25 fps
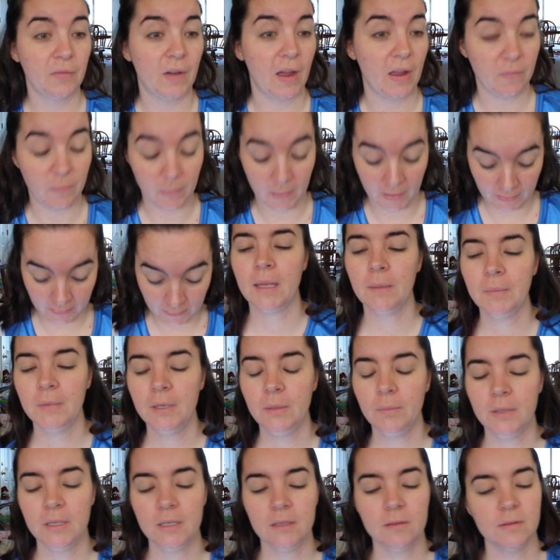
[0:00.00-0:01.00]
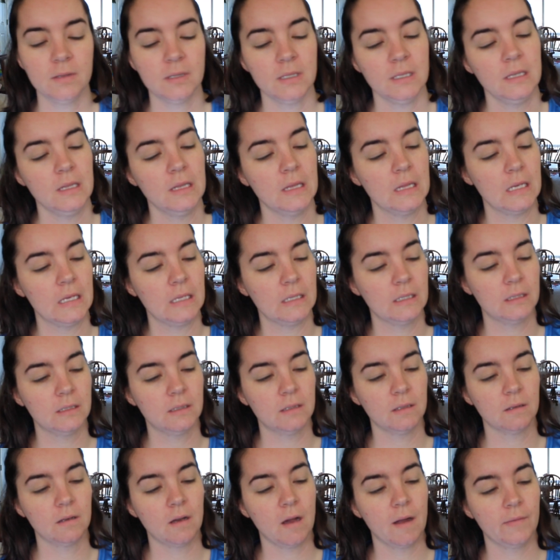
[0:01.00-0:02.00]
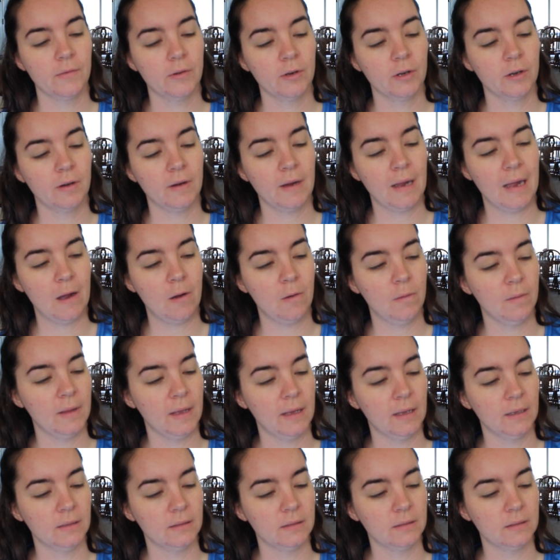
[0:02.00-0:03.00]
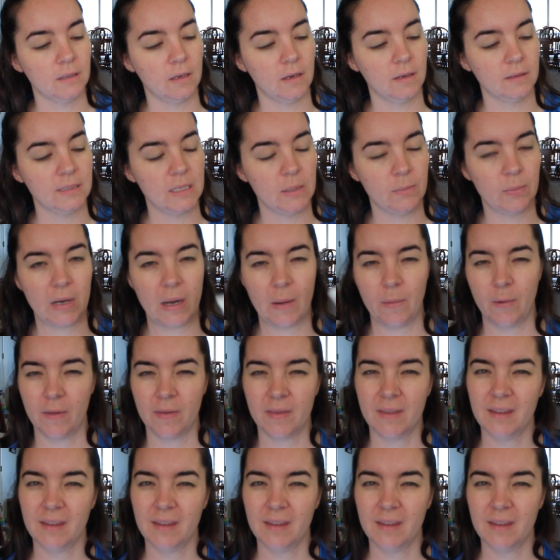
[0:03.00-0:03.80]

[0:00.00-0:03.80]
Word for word: five minutes. I'm going to be using this CoverGirl Outlast All Day Primer.